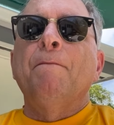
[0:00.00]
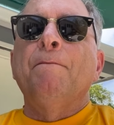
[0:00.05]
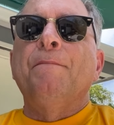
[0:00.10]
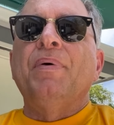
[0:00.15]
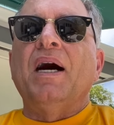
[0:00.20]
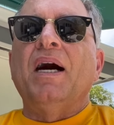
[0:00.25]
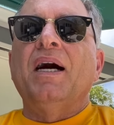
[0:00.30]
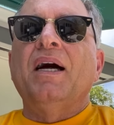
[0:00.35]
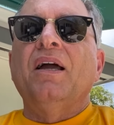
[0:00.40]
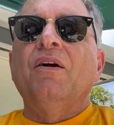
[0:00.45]

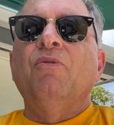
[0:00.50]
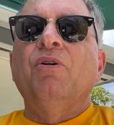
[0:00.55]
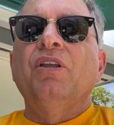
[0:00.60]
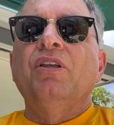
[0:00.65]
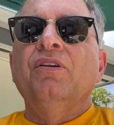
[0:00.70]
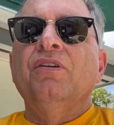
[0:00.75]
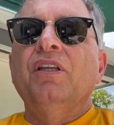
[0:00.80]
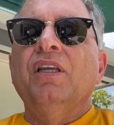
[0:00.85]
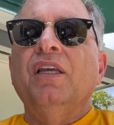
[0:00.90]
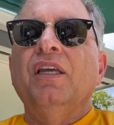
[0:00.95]
Buy what
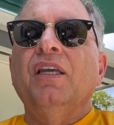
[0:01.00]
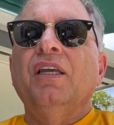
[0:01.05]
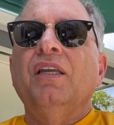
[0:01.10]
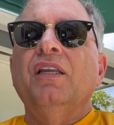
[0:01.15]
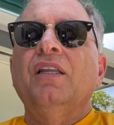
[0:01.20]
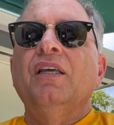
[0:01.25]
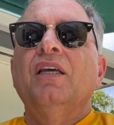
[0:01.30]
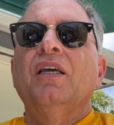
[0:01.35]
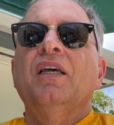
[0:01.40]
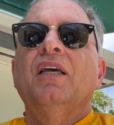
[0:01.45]
you
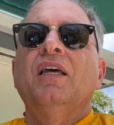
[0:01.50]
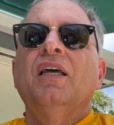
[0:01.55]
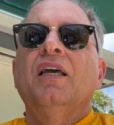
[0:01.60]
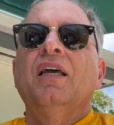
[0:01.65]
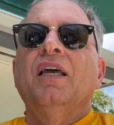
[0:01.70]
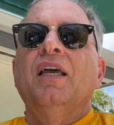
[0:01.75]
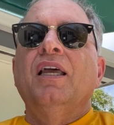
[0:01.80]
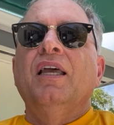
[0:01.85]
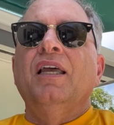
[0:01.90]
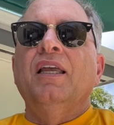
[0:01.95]
need
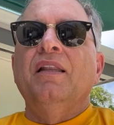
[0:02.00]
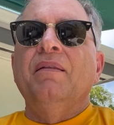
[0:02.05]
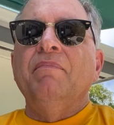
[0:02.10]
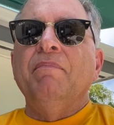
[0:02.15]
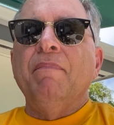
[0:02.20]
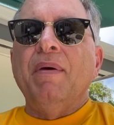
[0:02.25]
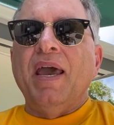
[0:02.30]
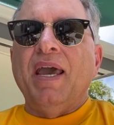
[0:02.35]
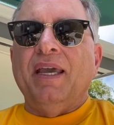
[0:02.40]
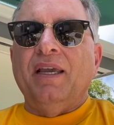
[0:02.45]

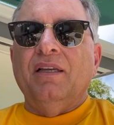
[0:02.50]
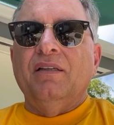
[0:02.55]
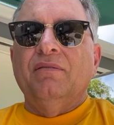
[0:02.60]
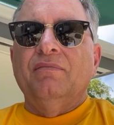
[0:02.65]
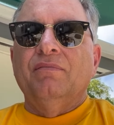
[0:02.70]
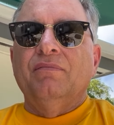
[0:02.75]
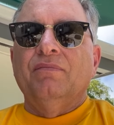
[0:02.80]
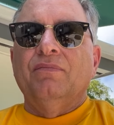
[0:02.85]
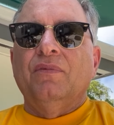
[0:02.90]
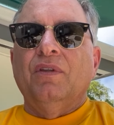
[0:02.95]
in May,
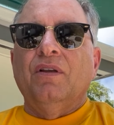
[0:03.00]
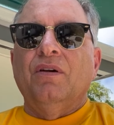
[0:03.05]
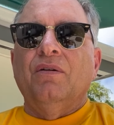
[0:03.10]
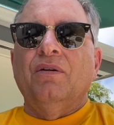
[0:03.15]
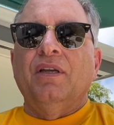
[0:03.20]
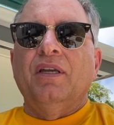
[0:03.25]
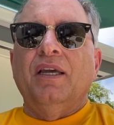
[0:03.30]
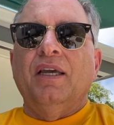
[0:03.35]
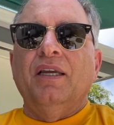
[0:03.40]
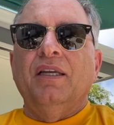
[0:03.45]

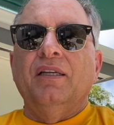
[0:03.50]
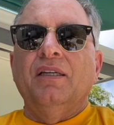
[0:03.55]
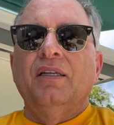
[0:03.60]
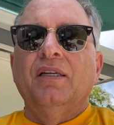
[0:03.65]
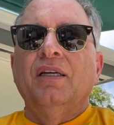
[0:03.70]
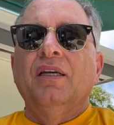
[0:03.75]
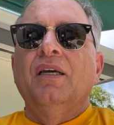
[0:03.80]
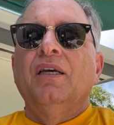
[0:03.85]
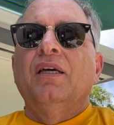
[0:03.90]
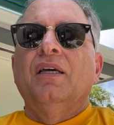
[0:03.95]
okay?
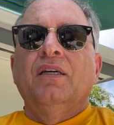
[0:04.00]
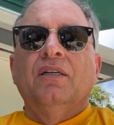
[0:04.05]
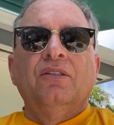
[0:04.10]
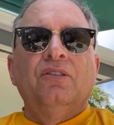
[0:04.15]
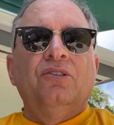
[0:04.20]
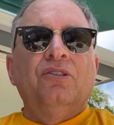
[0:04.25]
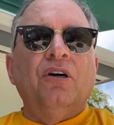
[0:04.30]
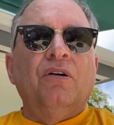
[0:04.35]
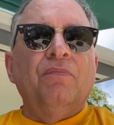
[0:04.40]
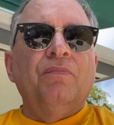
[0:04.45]

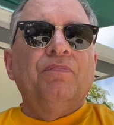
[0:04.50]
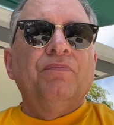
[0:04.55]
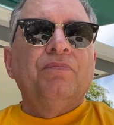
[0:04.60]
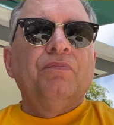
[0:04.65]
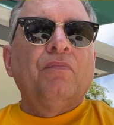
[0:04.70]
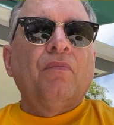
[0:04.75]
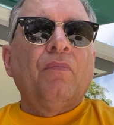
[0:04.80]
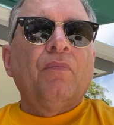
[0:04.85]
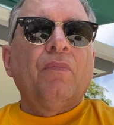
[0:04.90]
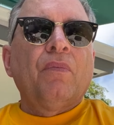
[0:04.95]
So,
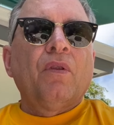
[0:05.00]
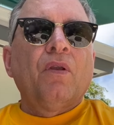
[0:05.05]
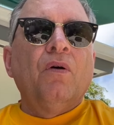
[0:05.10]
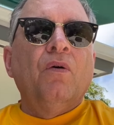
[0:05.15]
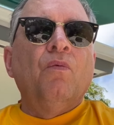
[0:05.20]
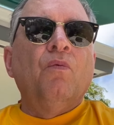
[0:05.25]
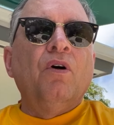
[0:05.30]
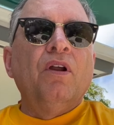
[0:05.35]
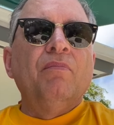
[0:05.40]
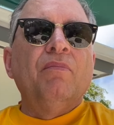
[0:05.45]

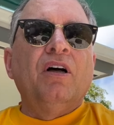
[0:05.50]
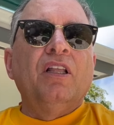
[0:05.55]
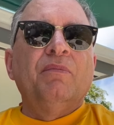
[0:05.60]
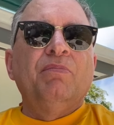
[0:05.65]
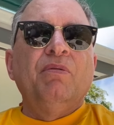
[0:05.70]
1 month